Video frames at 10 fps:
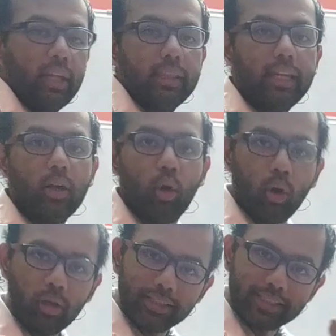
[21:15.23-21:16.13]
then
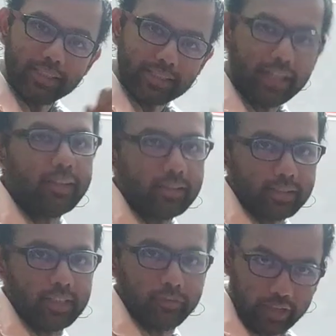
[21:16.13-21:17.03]
all its
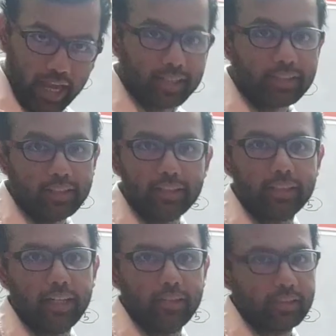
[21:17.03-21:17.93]
descendants, if it has any
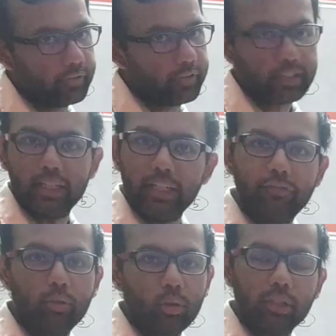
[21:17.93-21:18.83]
descendants, if it's a
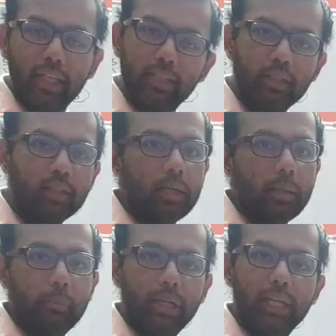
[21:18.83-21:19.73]
leaf node, then the
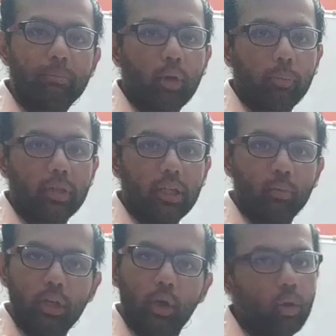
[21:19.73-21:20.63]
min heap property
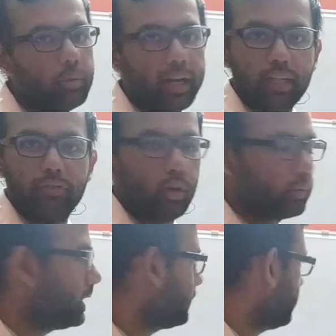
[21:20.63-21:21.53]
will hold by default. But